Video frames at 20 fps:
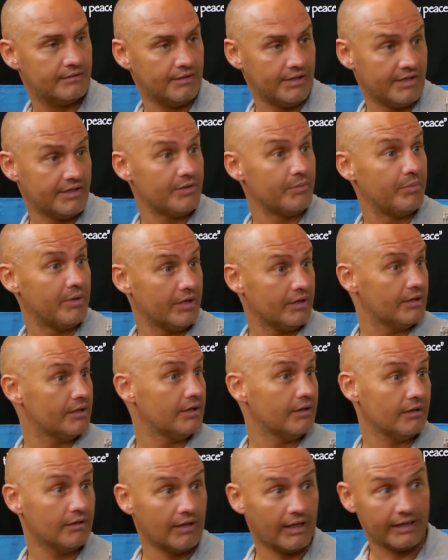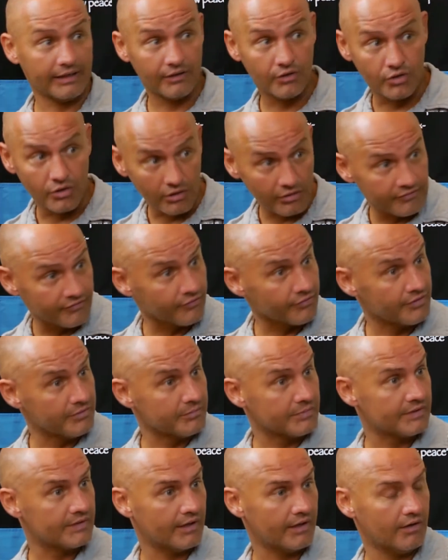independent, like cook for
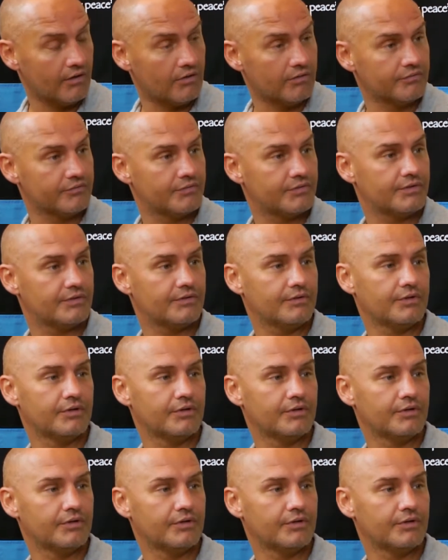themselves.